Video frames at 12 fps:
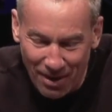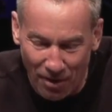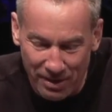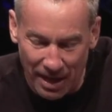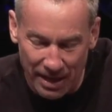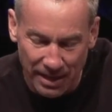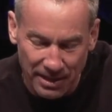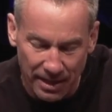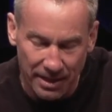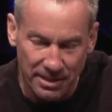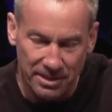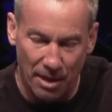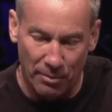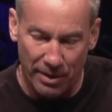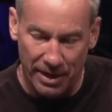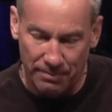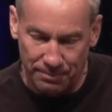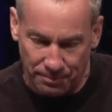Okay, in
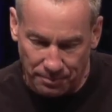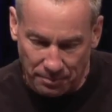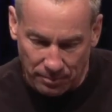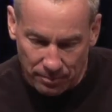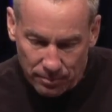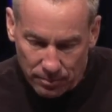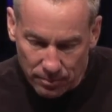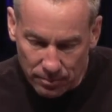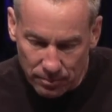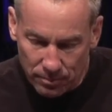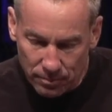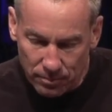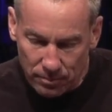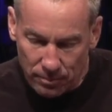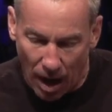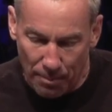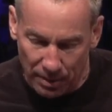summary, I